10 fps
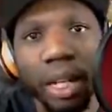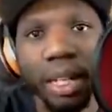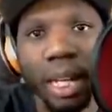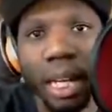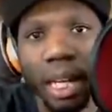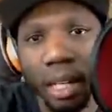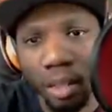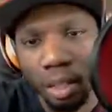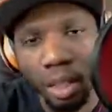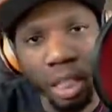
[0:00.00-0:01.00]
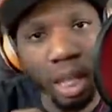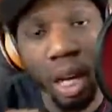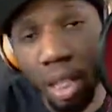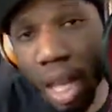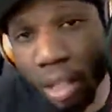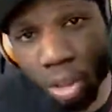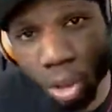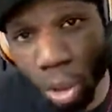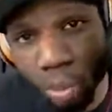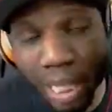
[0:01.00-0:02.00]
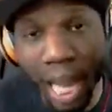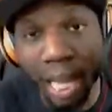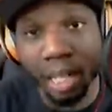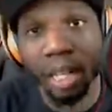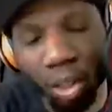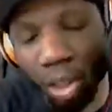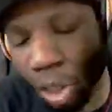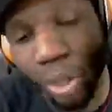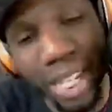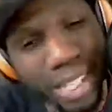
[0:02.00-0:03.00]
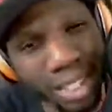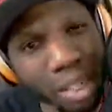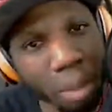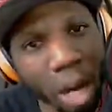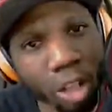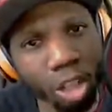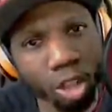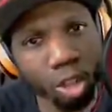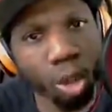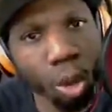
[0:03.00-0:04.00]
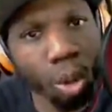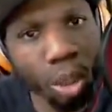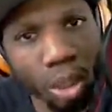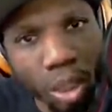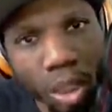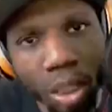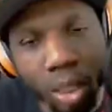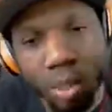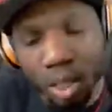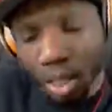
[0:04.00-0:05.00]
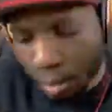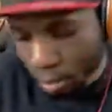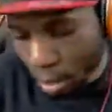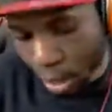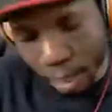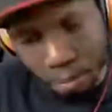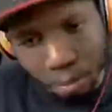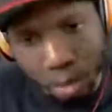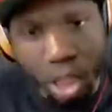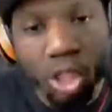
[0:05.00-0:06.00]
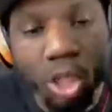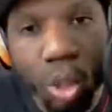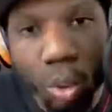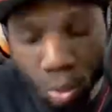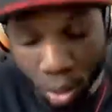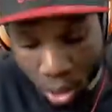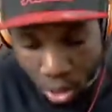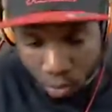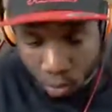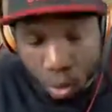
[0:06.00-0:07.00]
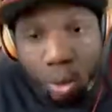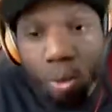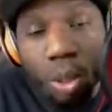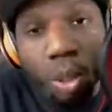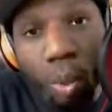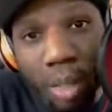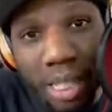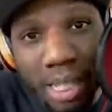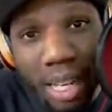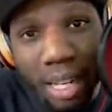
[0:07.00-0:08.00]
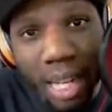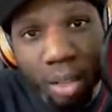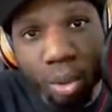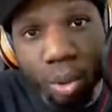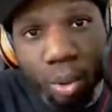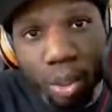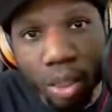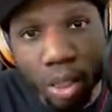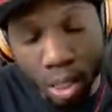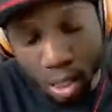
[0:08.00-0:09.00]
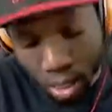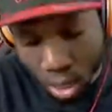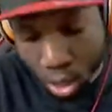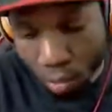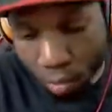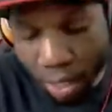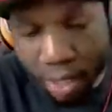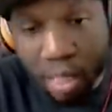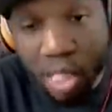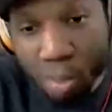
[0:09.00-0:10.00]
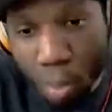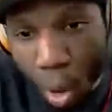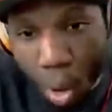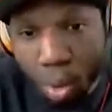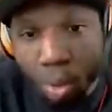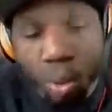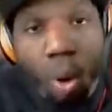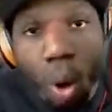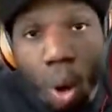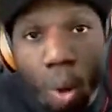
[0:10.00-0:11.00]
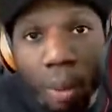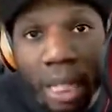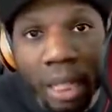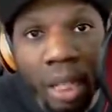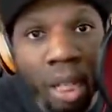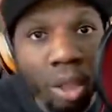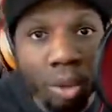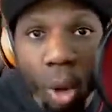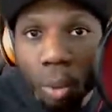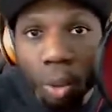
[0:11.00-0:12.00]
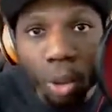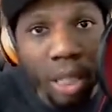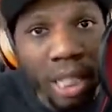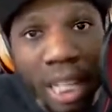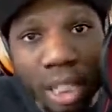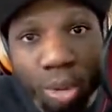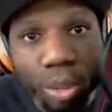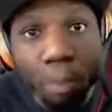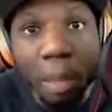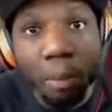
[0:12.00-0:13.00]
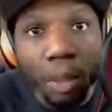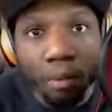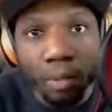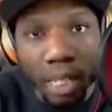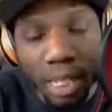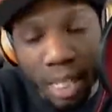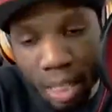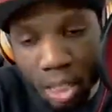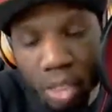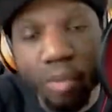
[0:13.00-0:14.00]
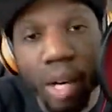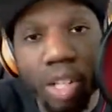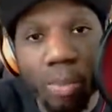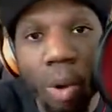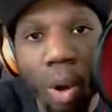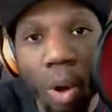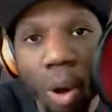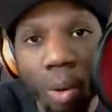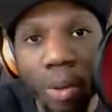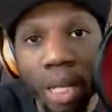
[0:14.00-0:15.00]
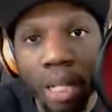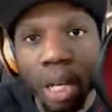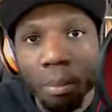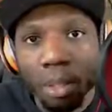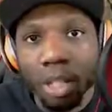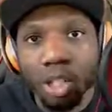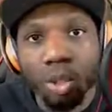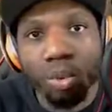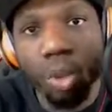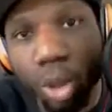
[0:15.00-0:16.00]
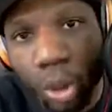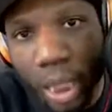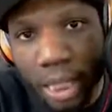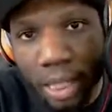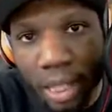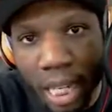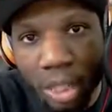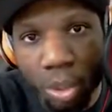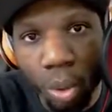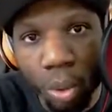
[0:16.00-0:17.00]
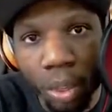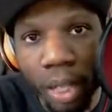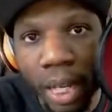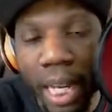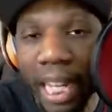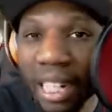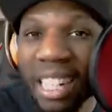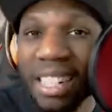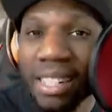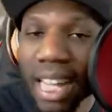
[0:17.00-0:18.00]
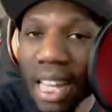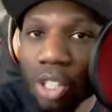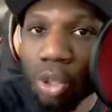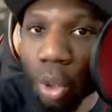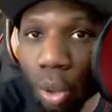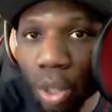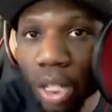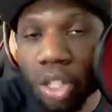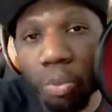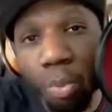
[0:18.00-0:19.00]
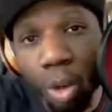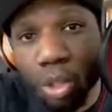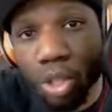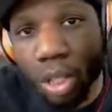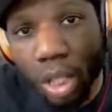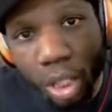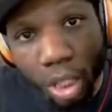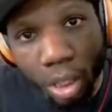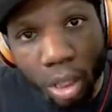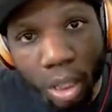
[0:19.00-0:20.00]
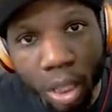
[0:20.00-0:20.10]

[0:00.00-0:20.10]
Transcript: Then he unlocked the door, we got in. The crazy thing about it, the door, there was like, okay, so when you go inside of that door, it's like a very small hallway. No more than like three people can fit inside this very small hallway, because you go straight to the next door, and then this next door is more secure